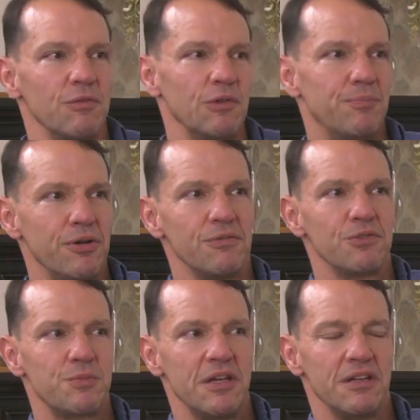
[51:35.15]
when Putin
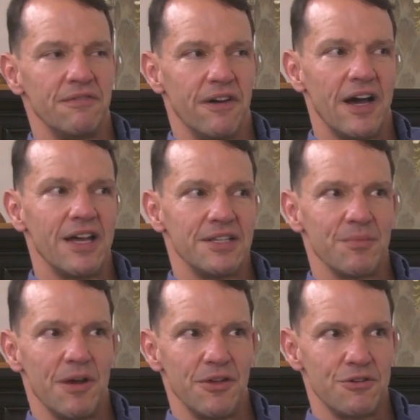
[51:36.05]
was being advised
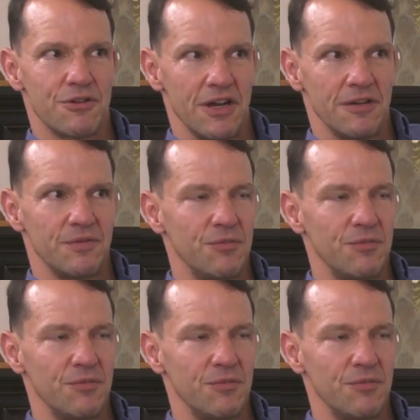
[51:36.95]
about Ukraine,